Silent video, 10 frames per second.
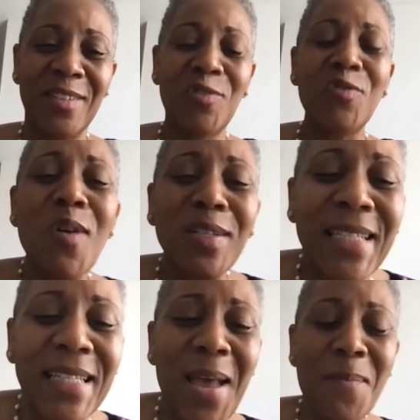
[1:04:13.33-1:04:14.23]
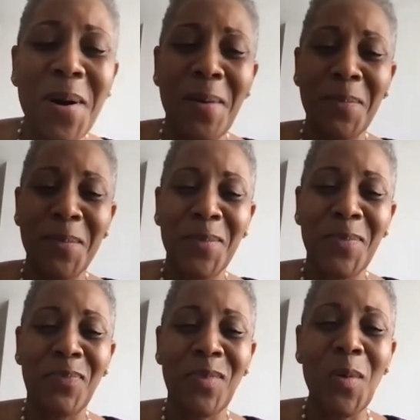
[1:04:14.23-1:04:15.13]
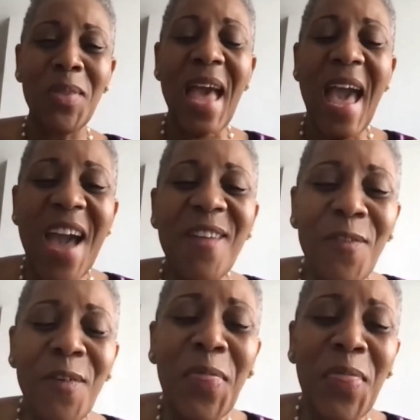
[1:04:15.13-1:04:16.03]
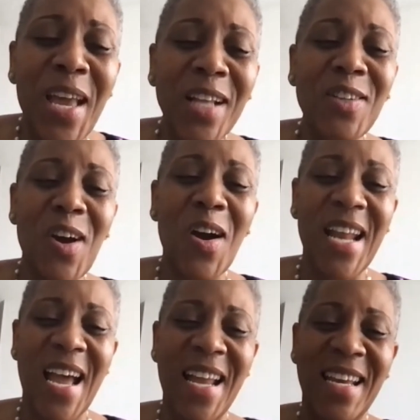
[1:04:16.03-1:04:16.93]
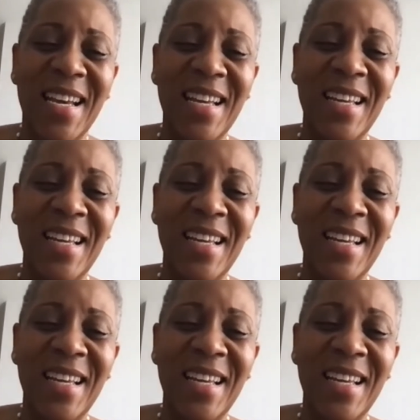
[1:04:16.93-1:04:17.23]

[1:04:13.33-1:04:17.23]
Trust him with everything, Jordan.